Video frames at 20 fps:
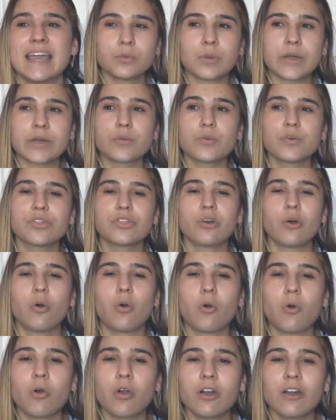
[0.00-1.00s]
Like with the
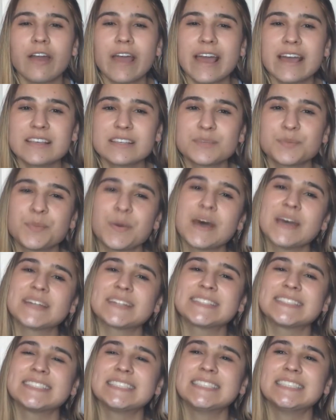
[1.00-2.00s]
horror
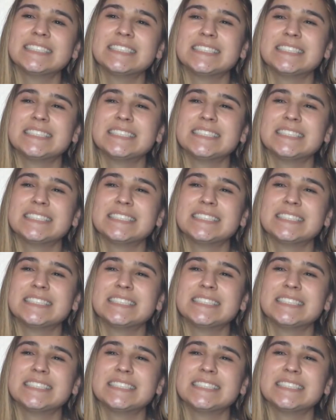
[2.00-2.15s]
aspect,